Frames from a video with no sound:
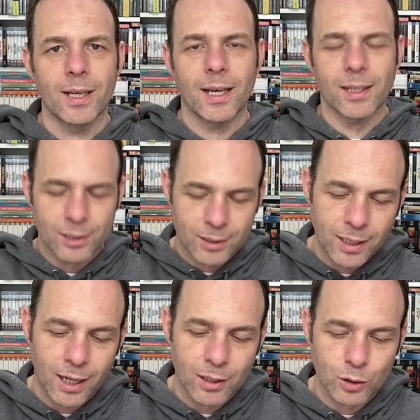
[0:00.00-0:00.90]
At the
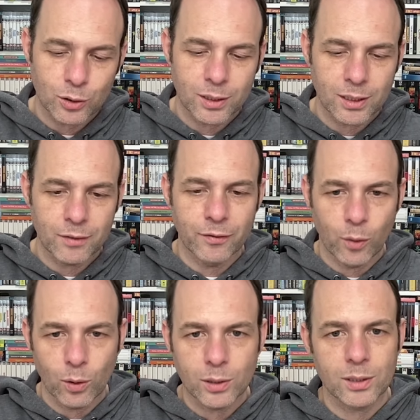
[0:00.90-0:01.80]
start, you see
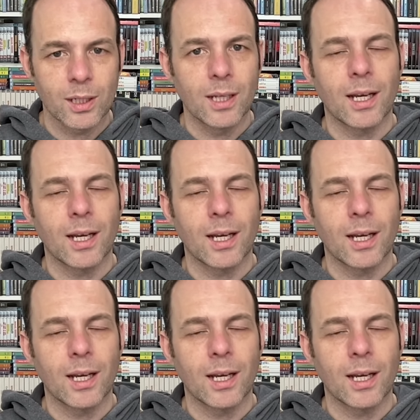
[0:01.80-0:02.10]
Voss